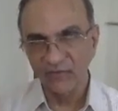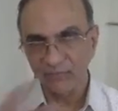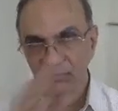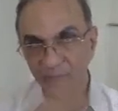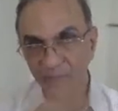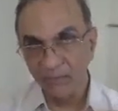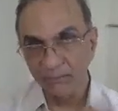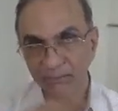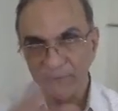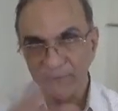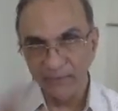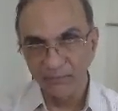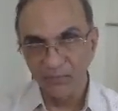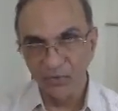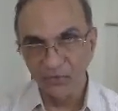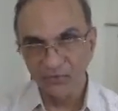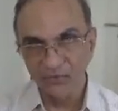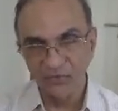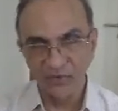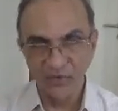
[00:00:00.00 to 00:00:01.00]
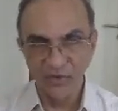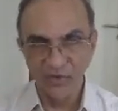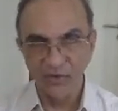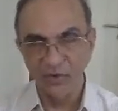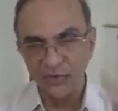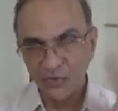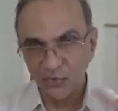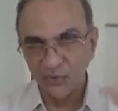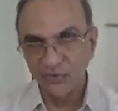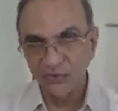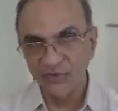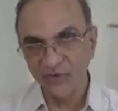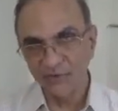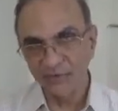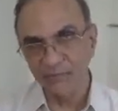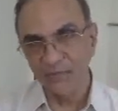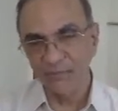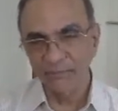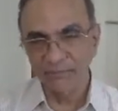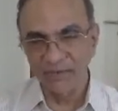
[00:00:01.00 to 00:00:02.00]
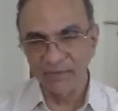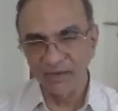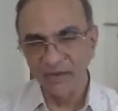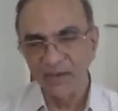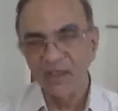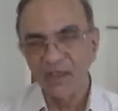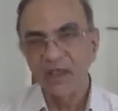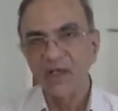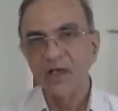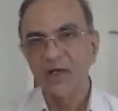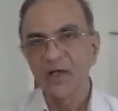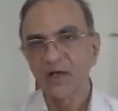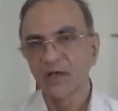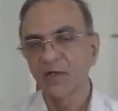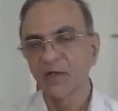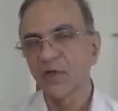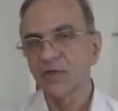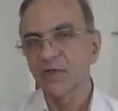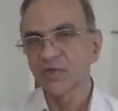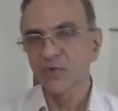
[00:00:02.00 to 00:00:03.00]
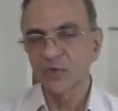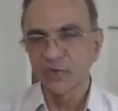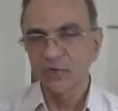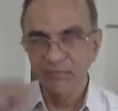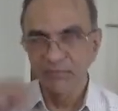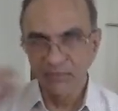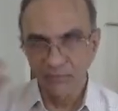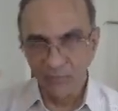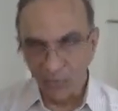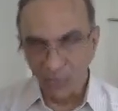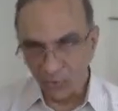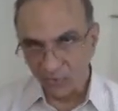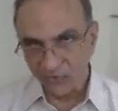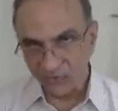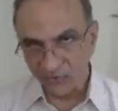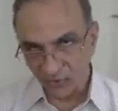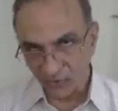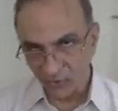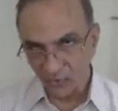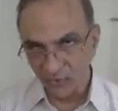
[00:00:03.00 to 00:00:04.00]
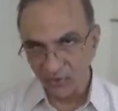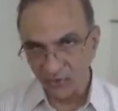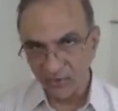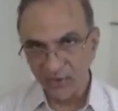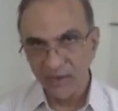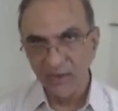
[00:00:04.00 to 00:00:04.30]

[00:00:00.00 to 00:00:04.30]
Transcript: Bumpy bones, it will not show you just bumpy, it will not show you bones alone,